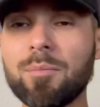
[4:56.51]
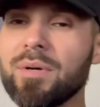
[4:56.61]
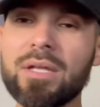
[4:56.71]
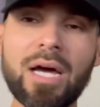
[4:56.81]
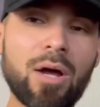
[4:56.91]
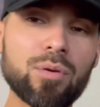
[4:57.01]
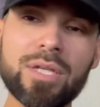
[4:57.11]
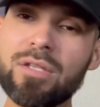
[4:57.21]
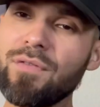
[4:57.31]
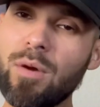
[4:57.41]
but I don't
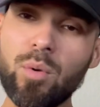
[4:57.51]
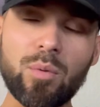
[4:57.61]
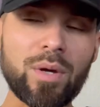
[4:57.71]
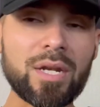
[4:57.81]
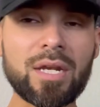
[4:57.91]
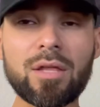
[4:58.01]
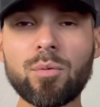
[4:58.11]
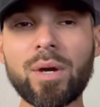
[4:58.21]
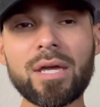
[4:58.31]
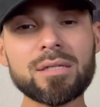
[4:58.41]
think the fight would have went any other
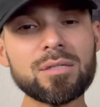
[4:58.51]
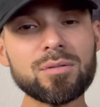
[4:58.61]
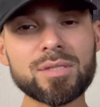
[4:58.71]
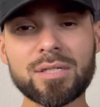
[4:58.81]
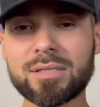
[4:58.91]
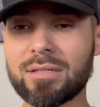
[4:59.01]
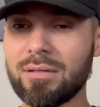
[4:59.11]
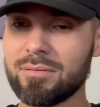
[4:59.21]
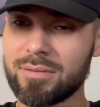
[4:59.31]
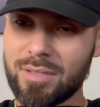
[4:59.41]
way because he was
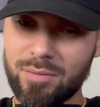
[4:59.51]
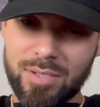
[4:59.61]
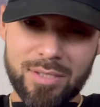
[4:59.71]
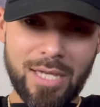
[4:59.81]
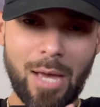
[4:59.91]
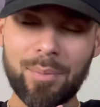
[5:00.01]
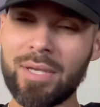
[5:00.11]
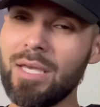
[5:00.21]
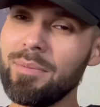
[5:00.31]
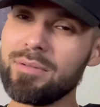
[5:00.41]
on top of him.